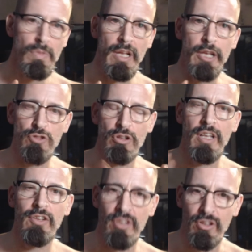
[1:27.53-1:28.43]
He's
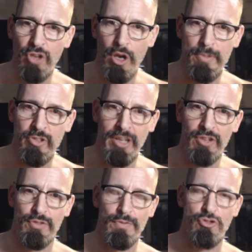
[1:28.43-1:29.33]
released the
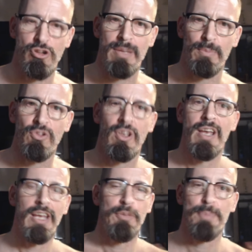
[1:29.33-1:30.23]
interpretation of dreams.
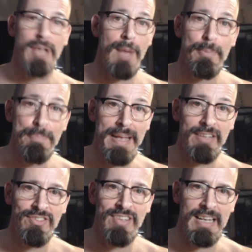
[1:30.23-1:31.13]
It's become a
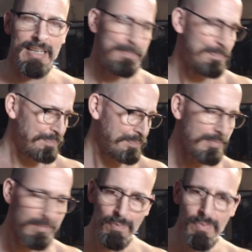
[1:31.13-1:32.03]
bestseller.
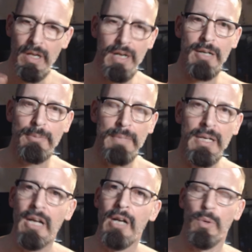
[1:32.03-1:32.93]
Um,
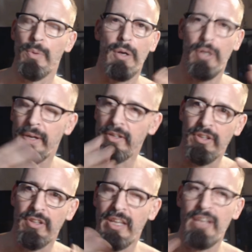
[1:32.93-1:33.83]
we won't go into
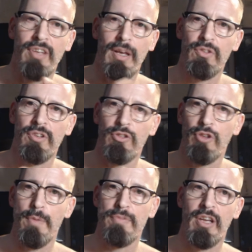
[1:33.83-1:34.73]
the details of the
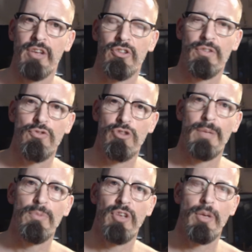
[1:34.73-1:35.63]
interpretation of
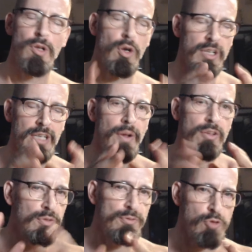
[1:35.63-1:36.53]
dreams here. We're not going to go
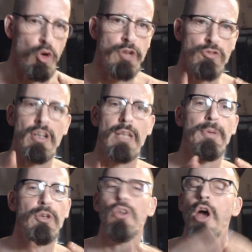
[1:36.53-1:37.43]
into Freud really, but
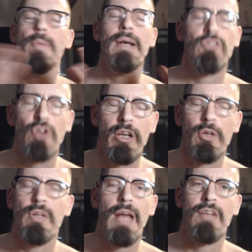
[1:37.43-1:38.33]
you know about
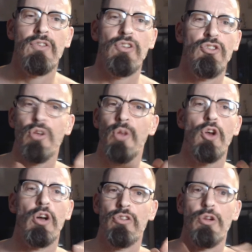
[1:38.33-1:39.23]
psychoanalysis. You know the
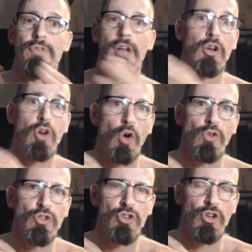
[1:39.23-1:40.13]
idea of an
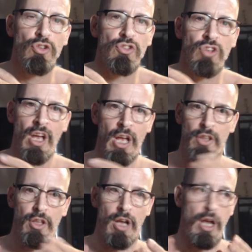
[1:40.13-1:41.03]
unconscious
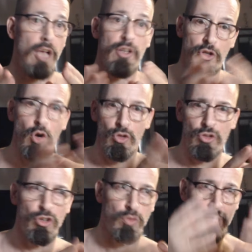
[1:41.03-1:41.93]
uh, and a
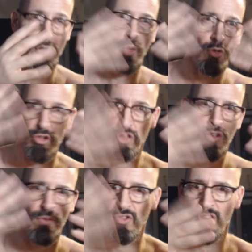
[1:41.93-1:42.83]
conscious. We're conscious
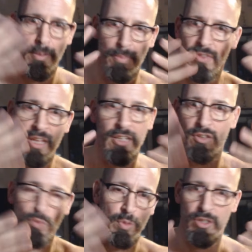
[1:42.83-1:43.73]
of some
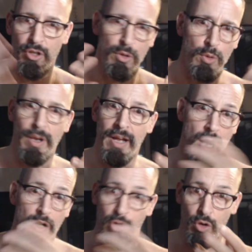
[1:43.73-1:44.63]
things we do, we're
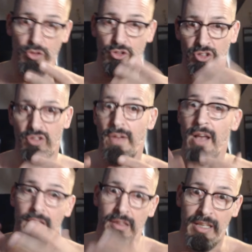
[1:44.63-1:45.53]
unconscious of
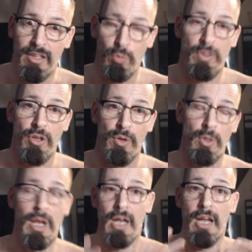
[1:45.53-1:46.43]
other things we do.
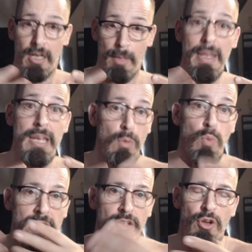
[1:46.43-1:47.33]
And I mean
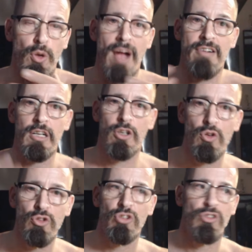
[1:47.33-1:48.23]
we do. Our
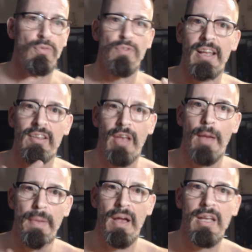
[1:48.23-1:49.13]
unconscious affects our
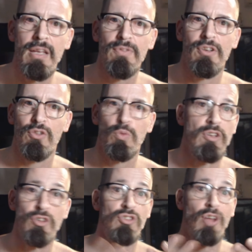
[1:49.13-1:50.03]
behaviours, we
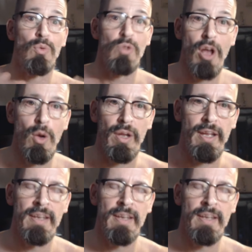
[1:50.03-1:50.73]
just don't know it.